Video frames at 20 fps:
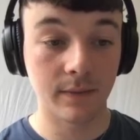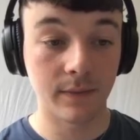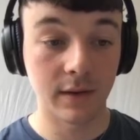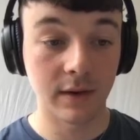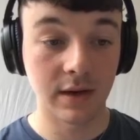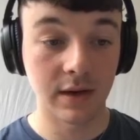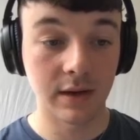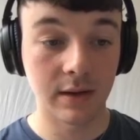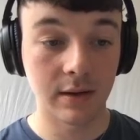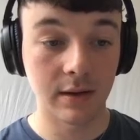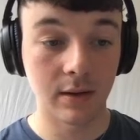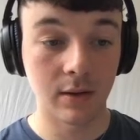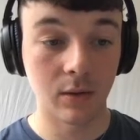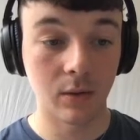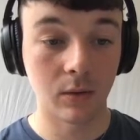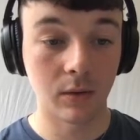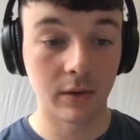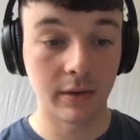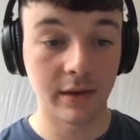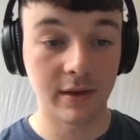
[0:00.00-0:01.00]
They did
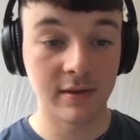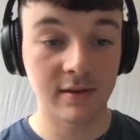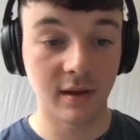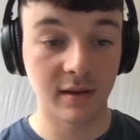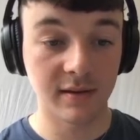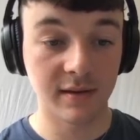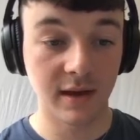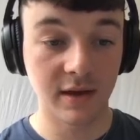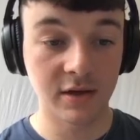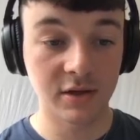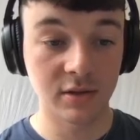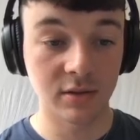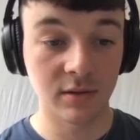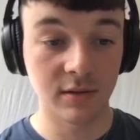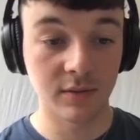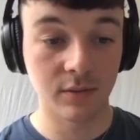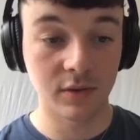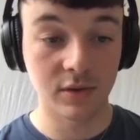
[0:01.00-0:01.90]
all of these citations,